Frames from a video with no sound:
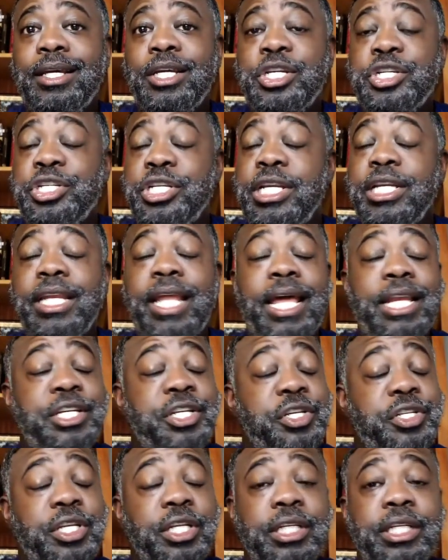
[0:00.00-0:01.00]
She let
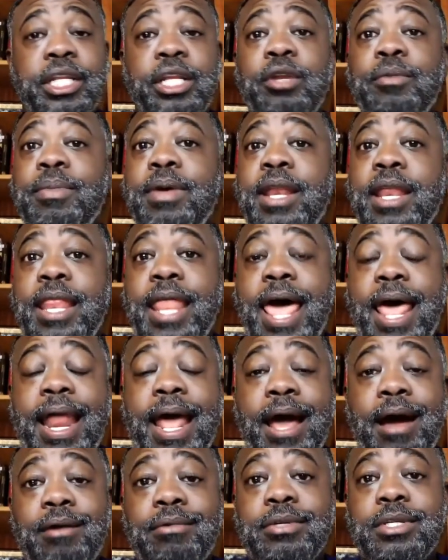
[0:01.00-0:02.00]
just a little bit of that
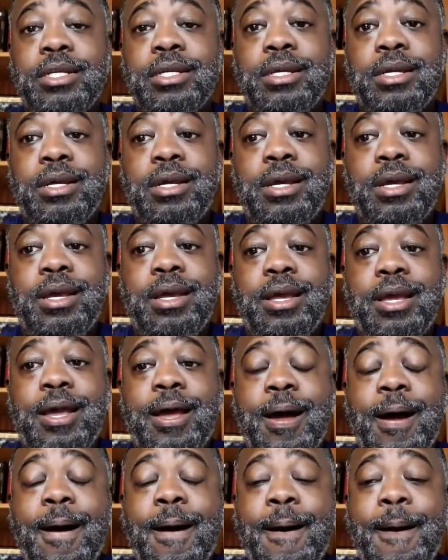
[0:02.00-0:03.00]
out.
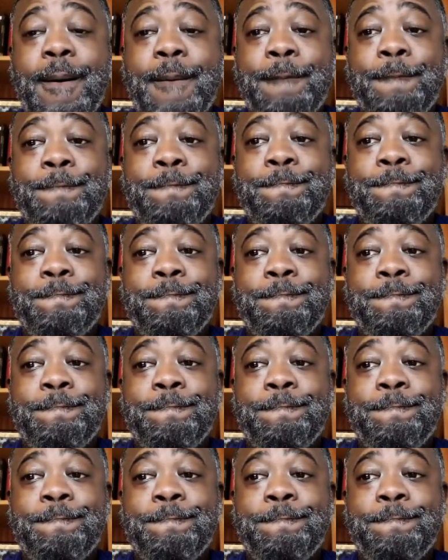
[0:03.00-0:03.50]
Um,